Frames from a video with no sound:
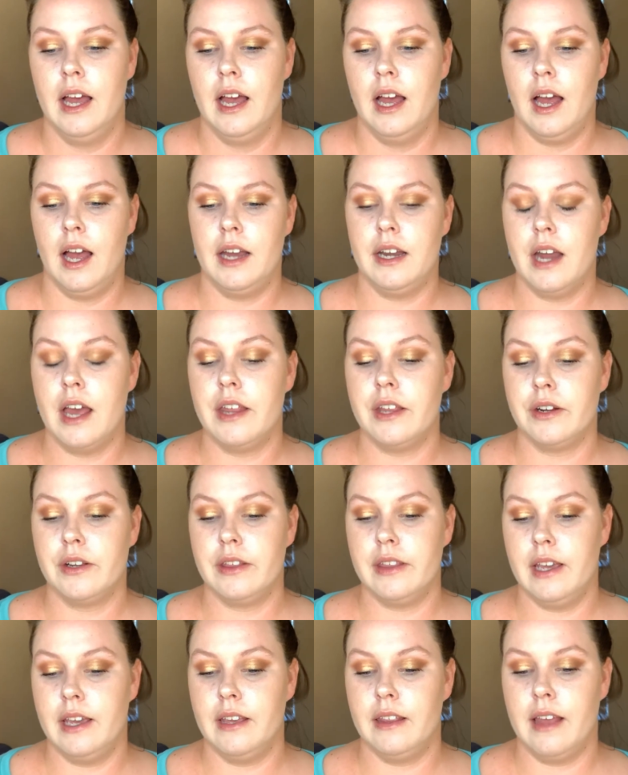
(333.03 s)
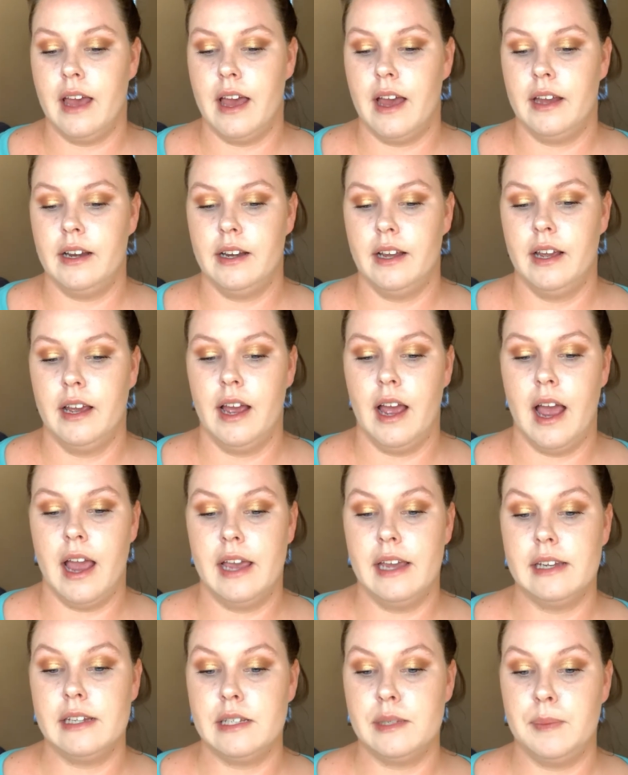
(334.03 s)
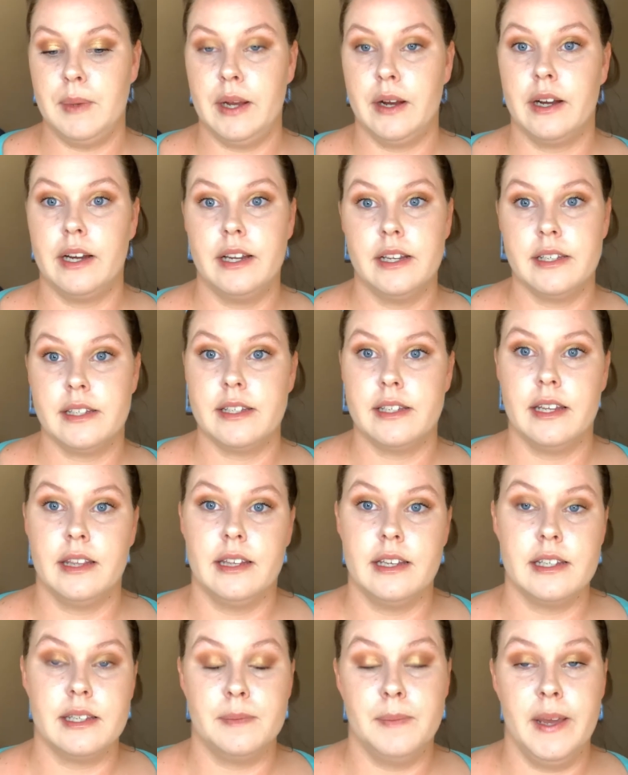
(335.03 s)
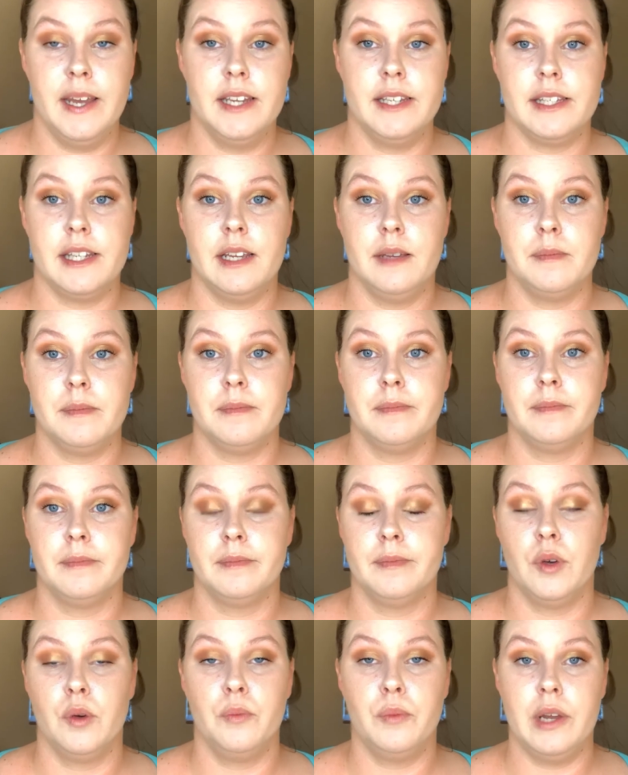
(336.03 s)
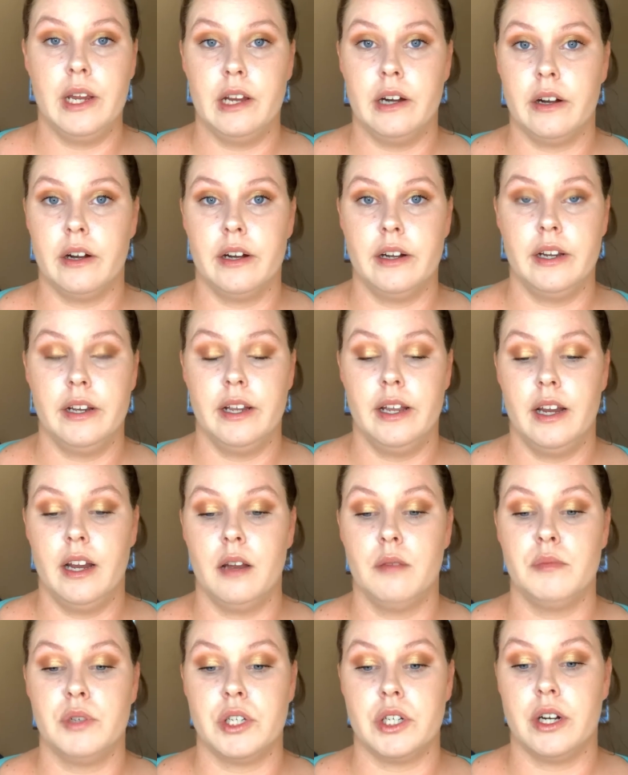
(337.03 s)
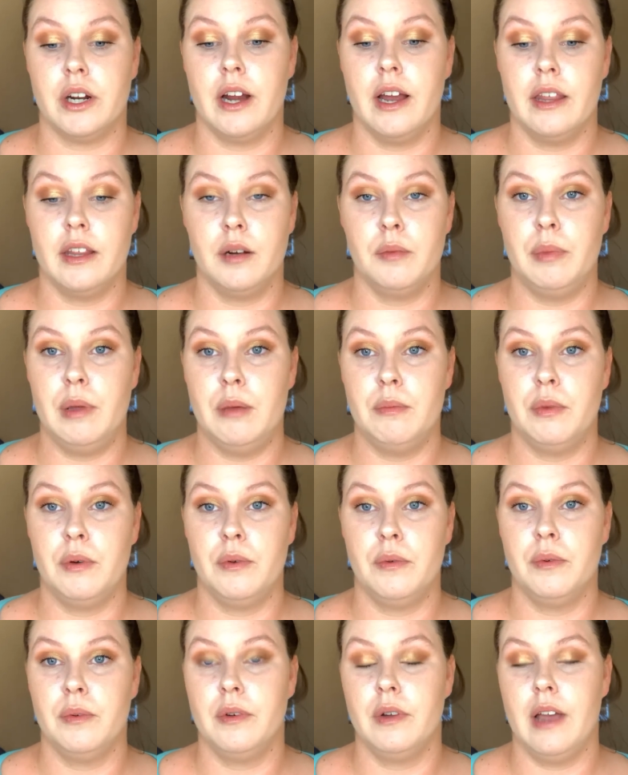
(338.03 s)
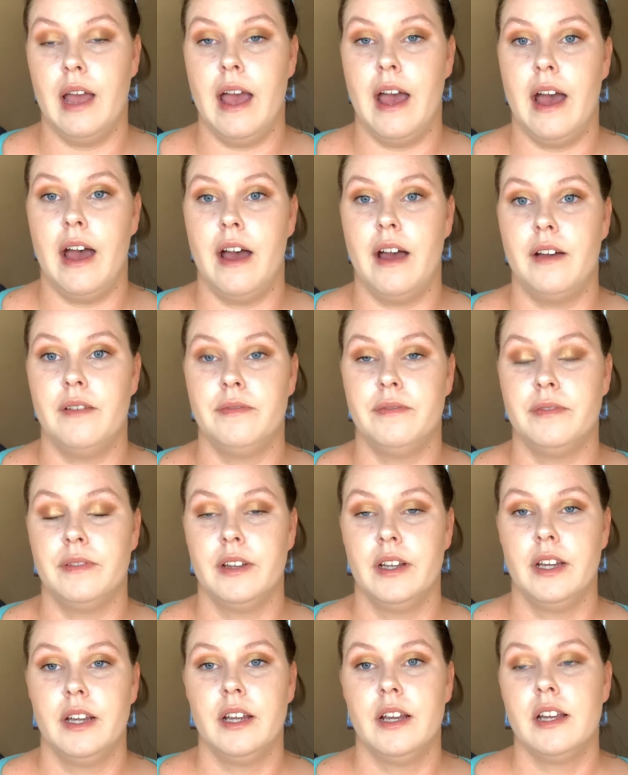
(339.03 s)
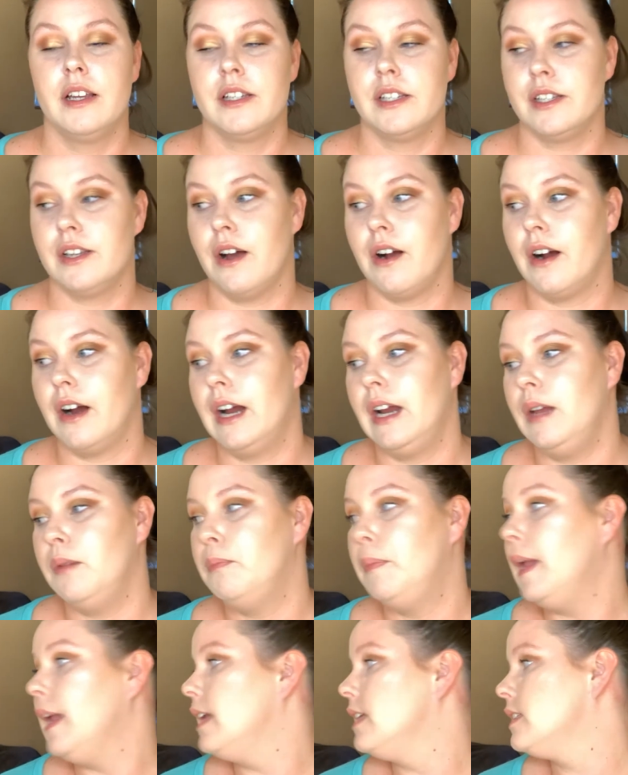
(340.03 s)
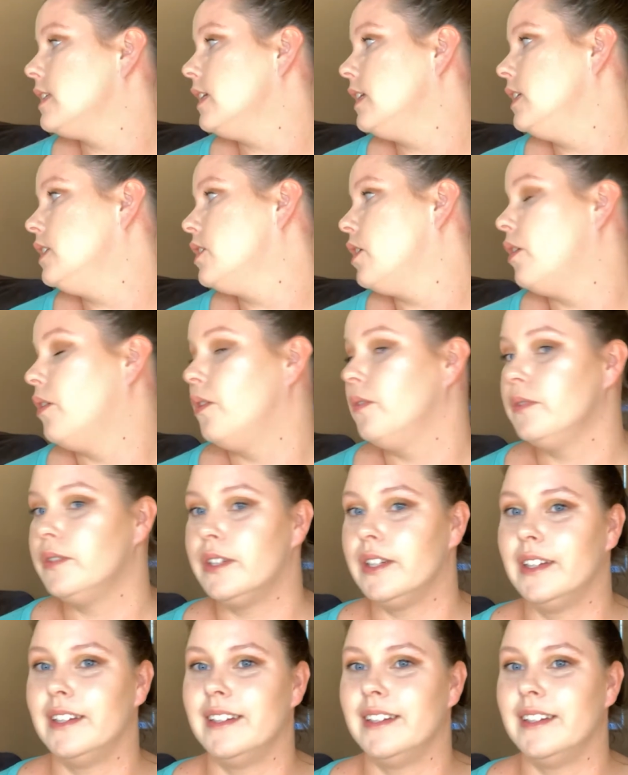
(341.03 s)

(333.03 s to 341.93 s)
Another thing that I experienced, and this may seem weird, and I'm sure other people have, sorry, Paisley, don't,